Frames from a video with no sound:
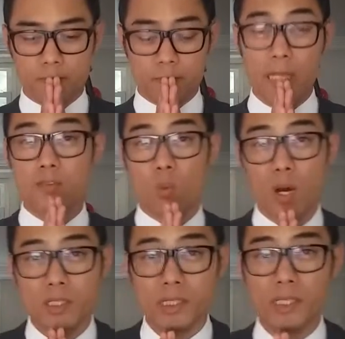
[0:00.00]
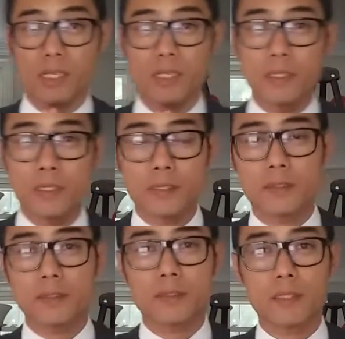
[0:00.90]
Thanks for watching, and
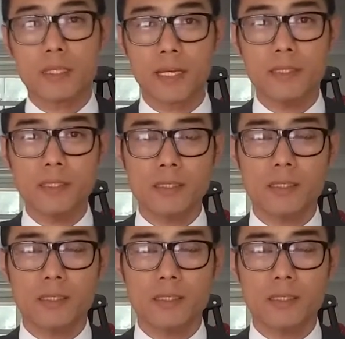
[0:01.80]
again,